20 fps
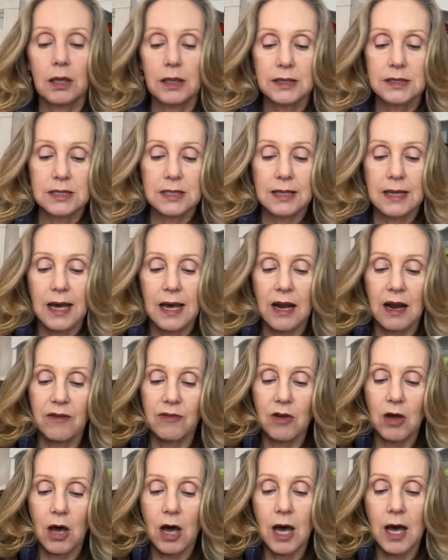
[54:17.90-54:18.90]
all into that.
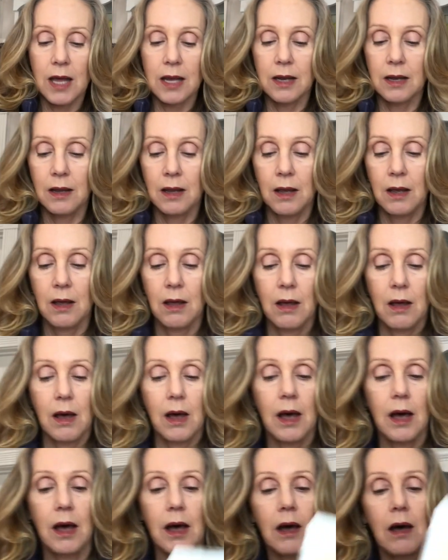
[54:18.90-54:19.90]
I've got
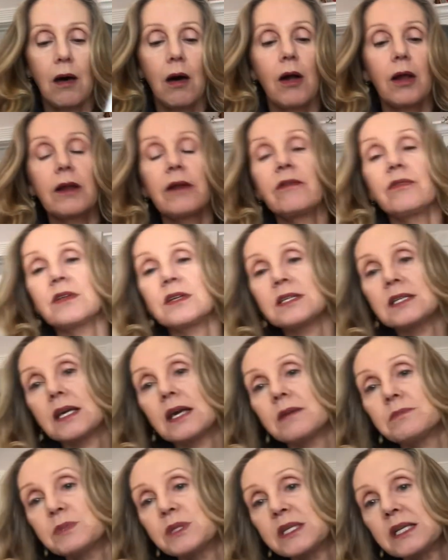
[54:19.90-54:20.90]
uh, all of the
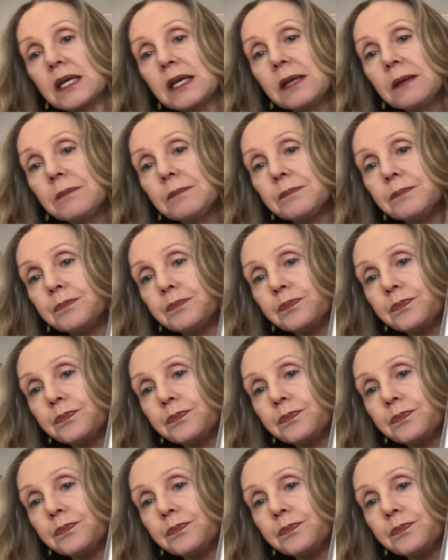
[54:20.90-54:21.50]
DMC